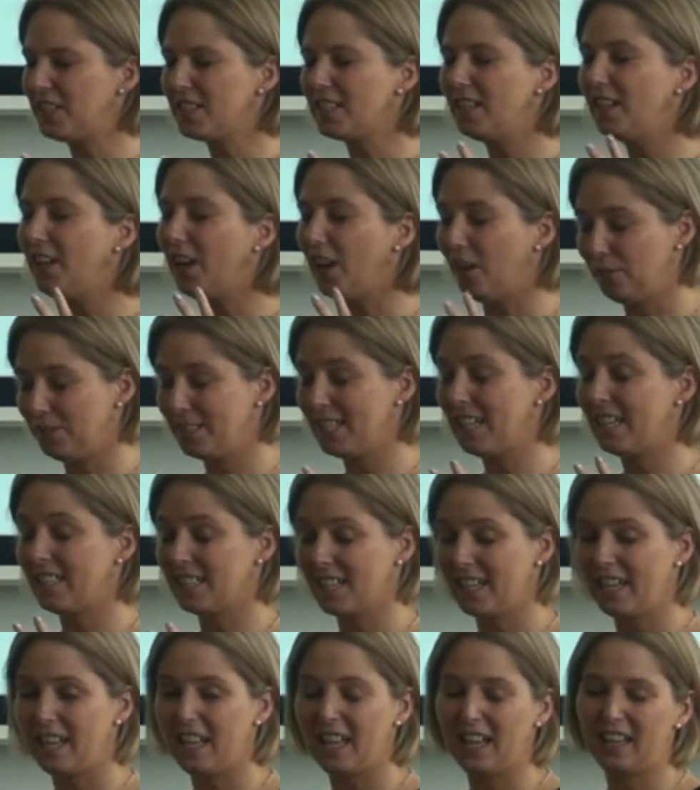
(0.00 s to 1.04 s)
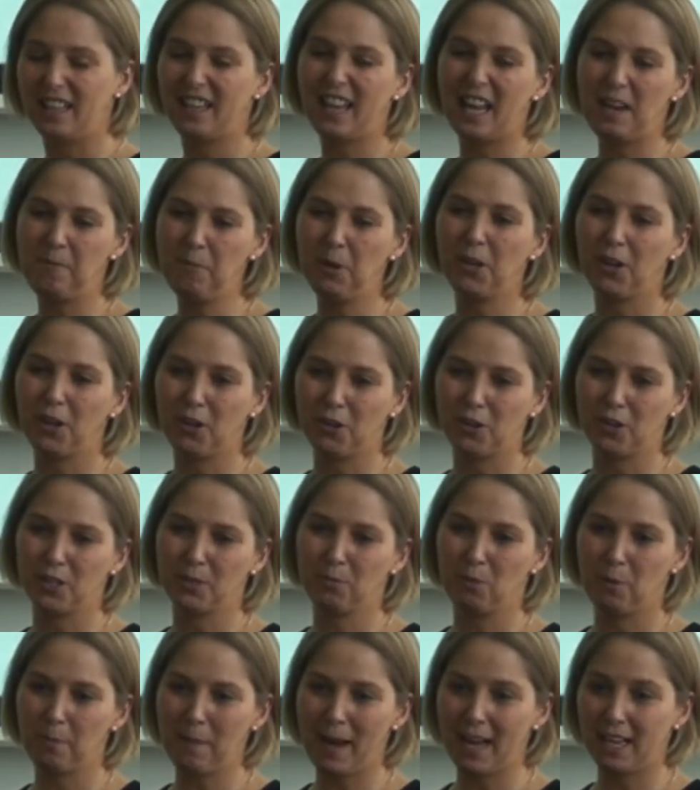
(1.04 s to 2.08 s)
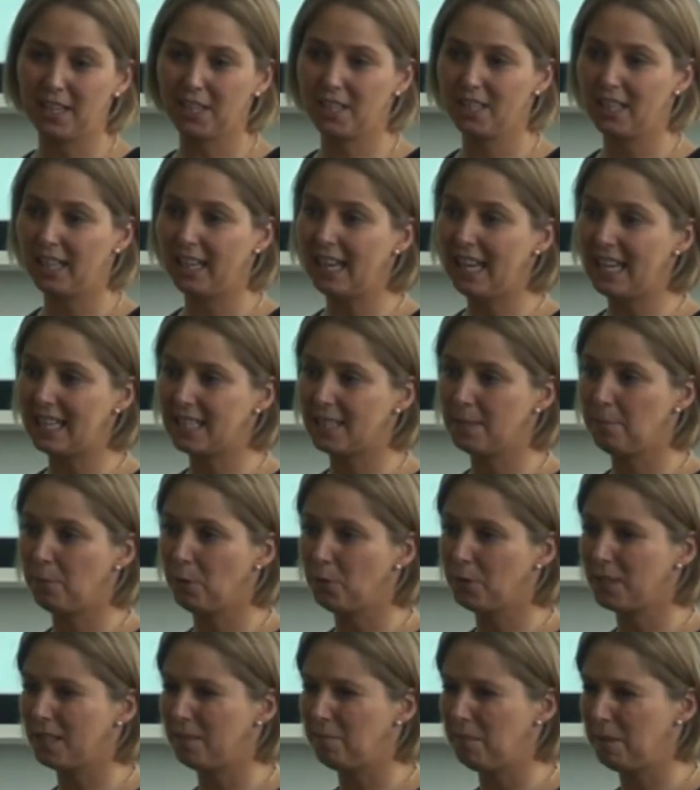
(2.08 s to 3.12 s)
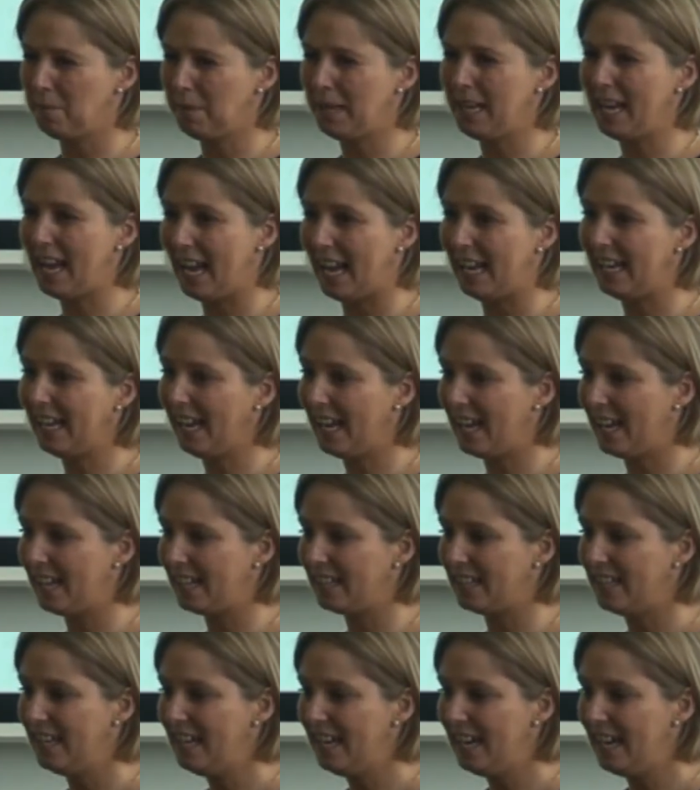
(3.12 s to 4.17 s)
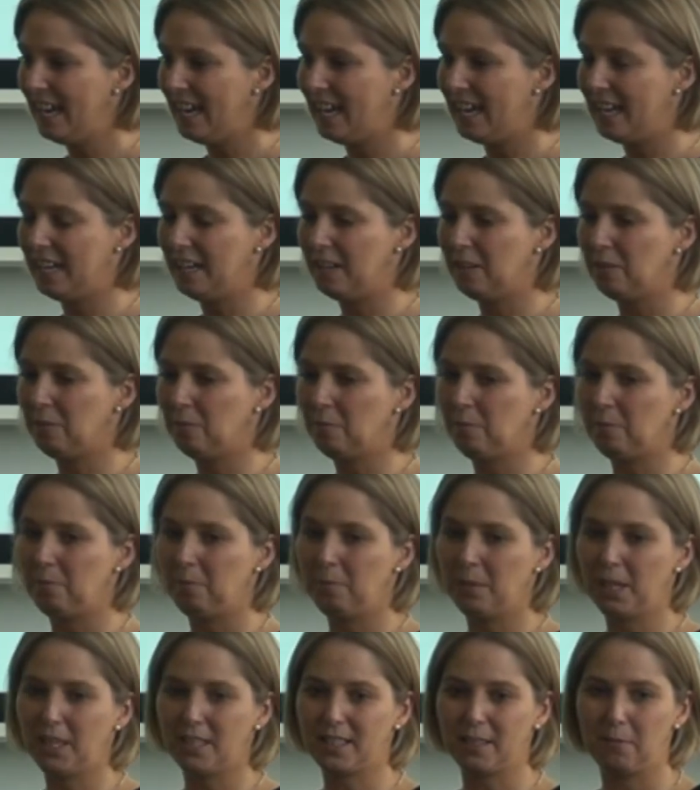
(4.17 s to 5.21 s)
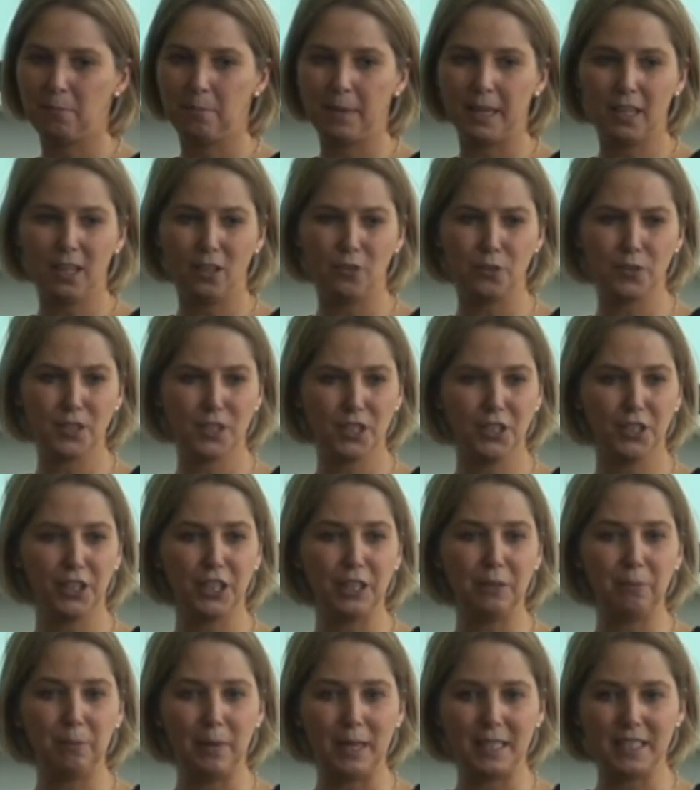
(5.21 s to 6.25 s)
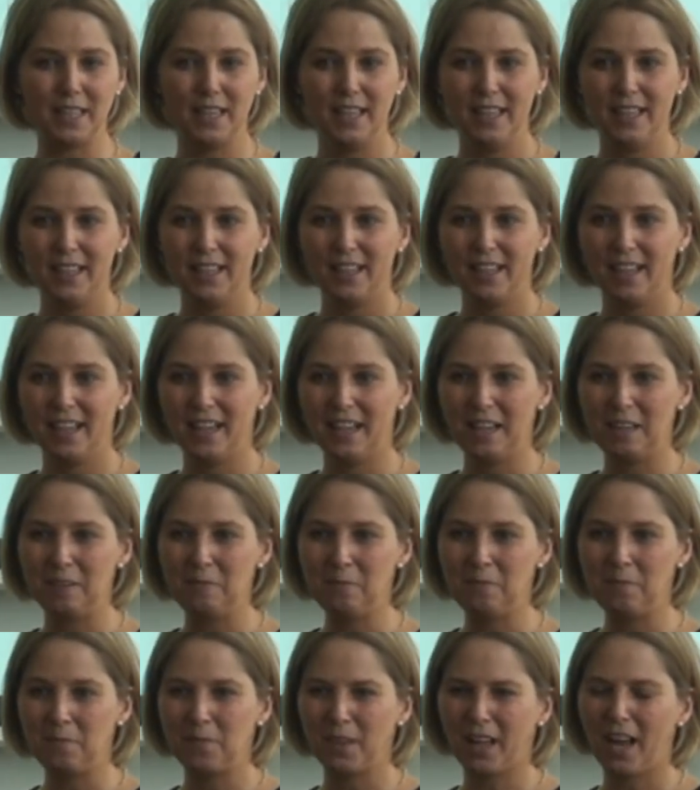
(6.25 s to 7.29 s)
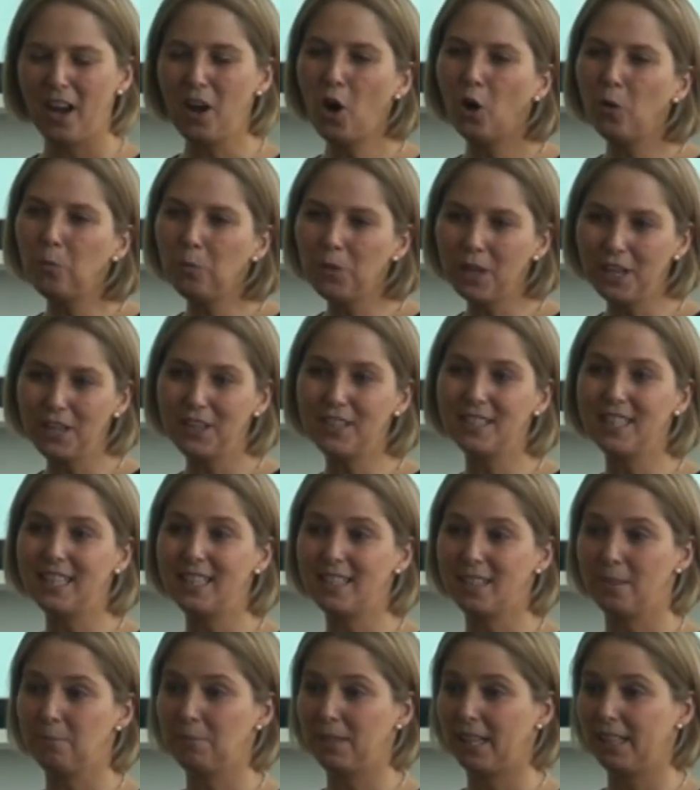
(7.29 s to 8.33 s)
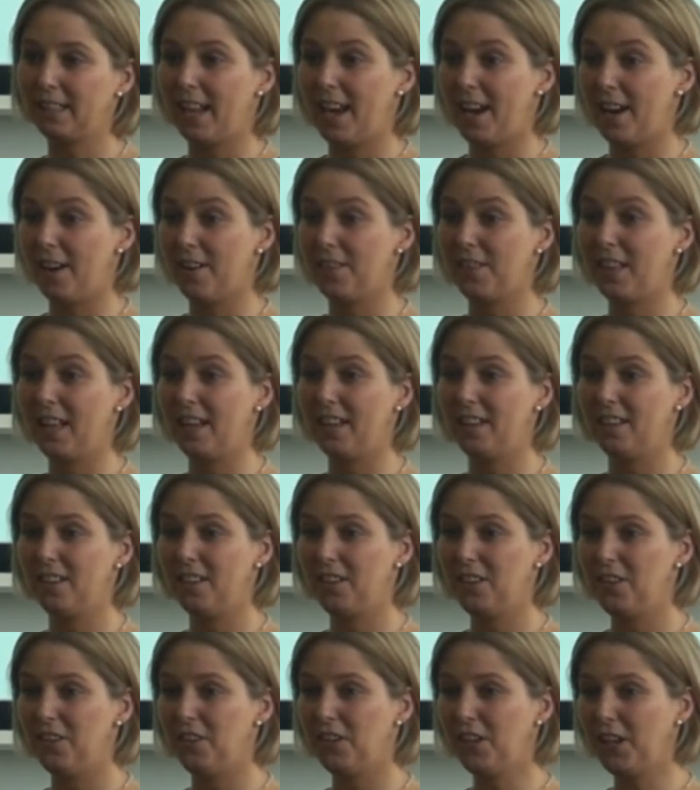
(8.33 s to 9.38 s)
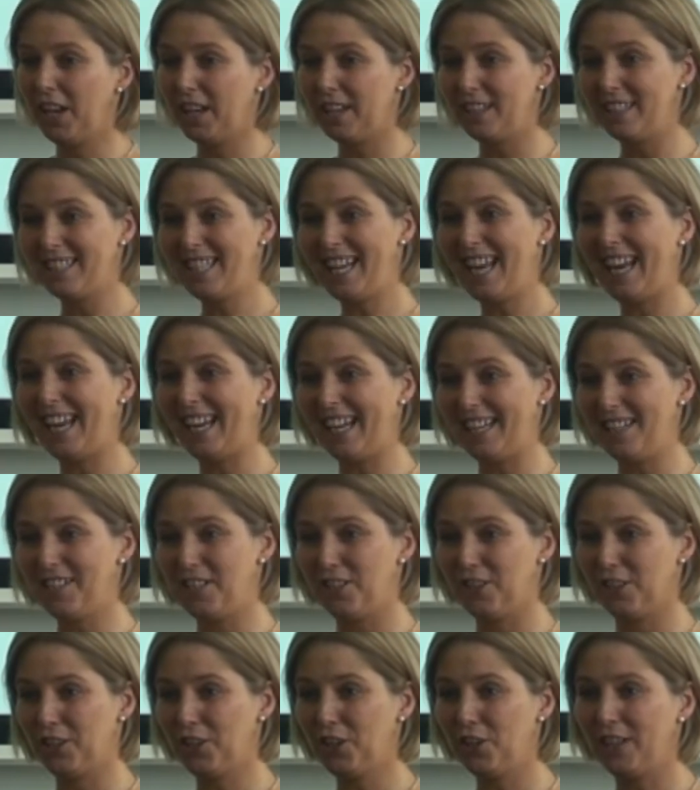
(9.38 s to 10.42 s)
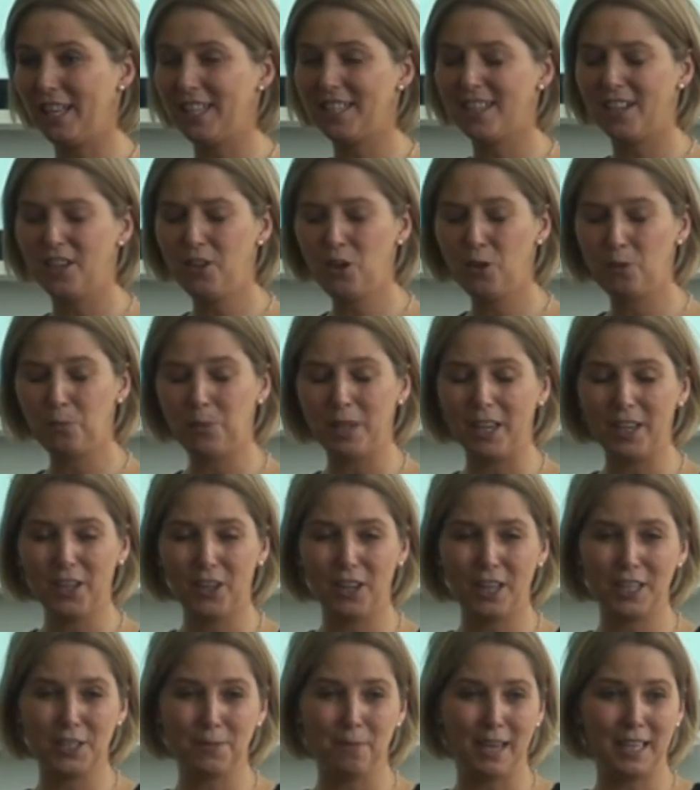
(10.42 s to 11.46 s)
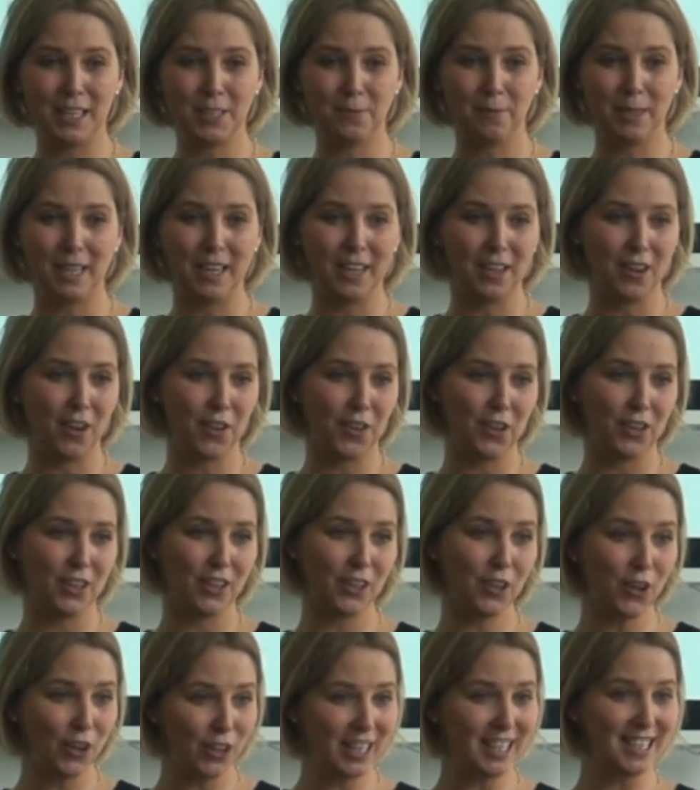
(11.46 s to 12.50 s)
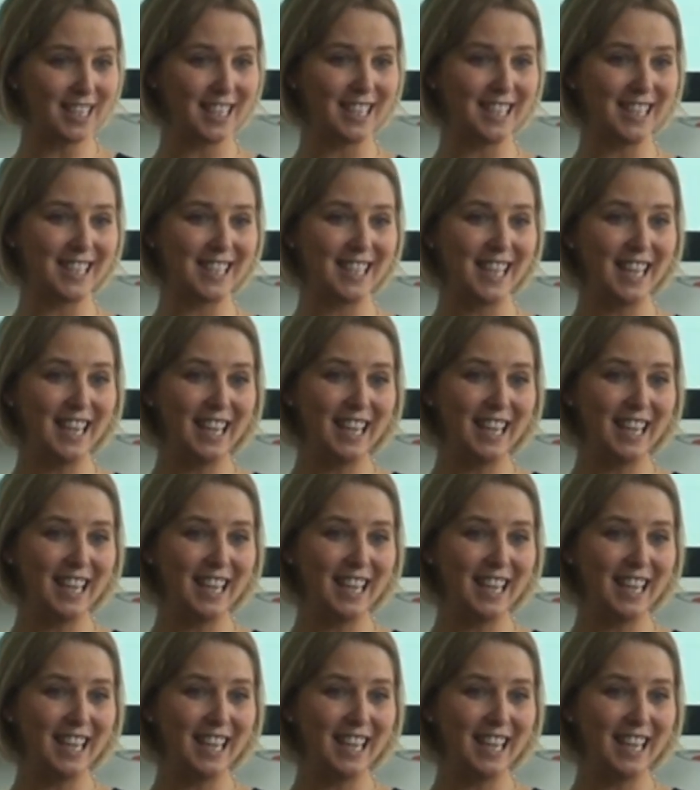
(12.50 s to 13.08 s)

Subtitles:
just loved it, and they put it across more passionately, I suppose, than maybe I can, because I'm a bit close to it. But I hope that you see something there that you can take into your college, and I hope that college management and other colleges